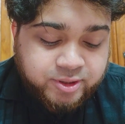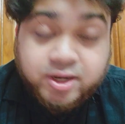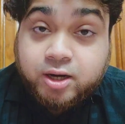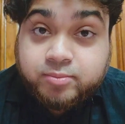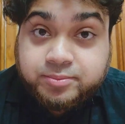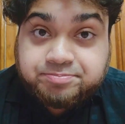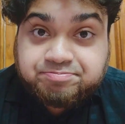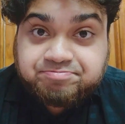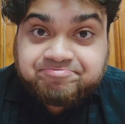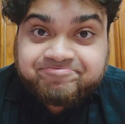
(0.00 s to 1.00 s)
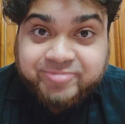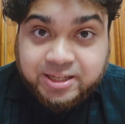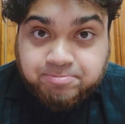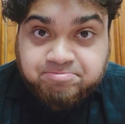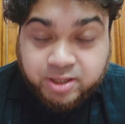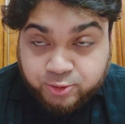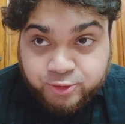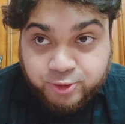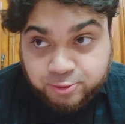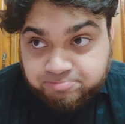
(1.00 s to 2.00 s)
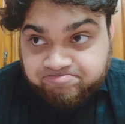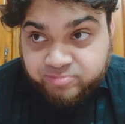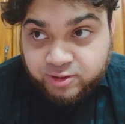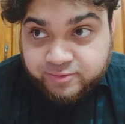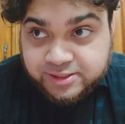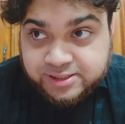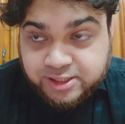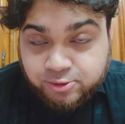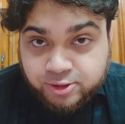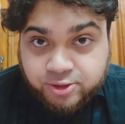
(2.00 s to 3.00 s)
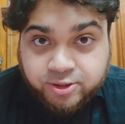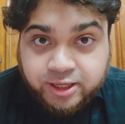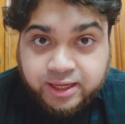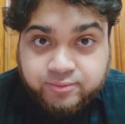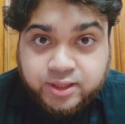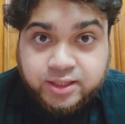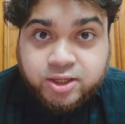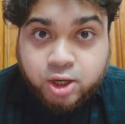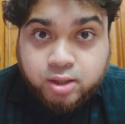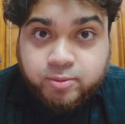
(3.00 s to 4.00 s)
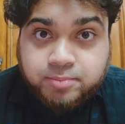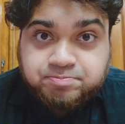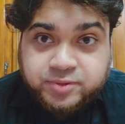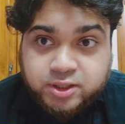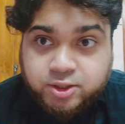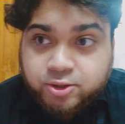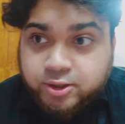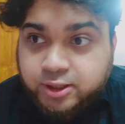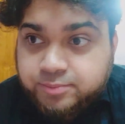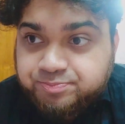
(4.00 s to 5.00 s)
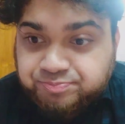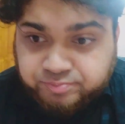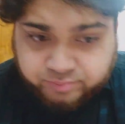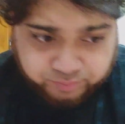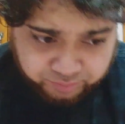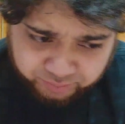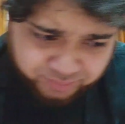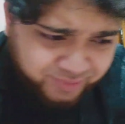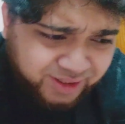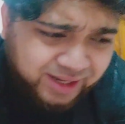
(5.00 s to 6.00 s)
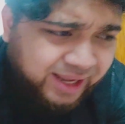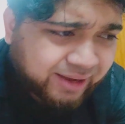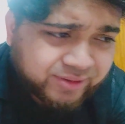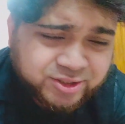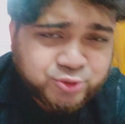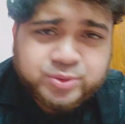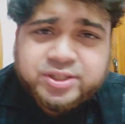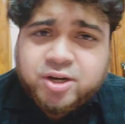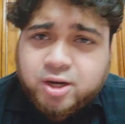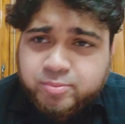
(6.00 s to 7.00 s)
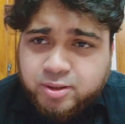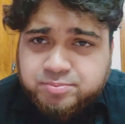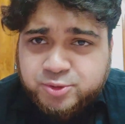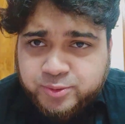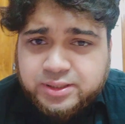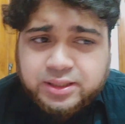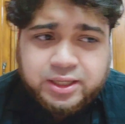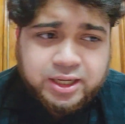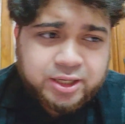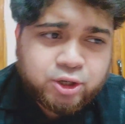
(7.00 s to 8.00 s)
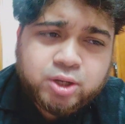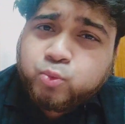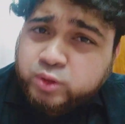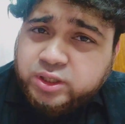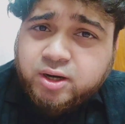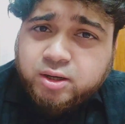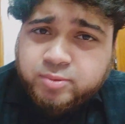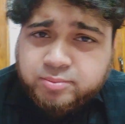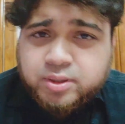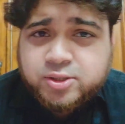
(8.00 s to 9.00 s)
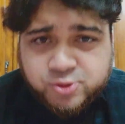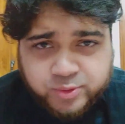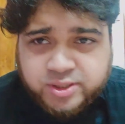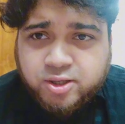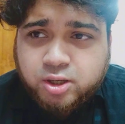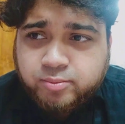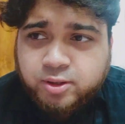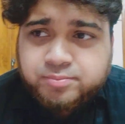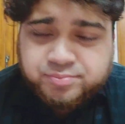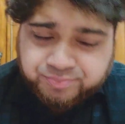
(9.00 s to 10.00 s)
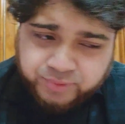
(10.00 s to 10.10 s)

with cardamom. Yep, La Nuit de l'Homme. Obviously, you're gonna have that cardamom. You're gonna have that sweet cardamom to it, and not a woody cardamom, but a sweet cardamom,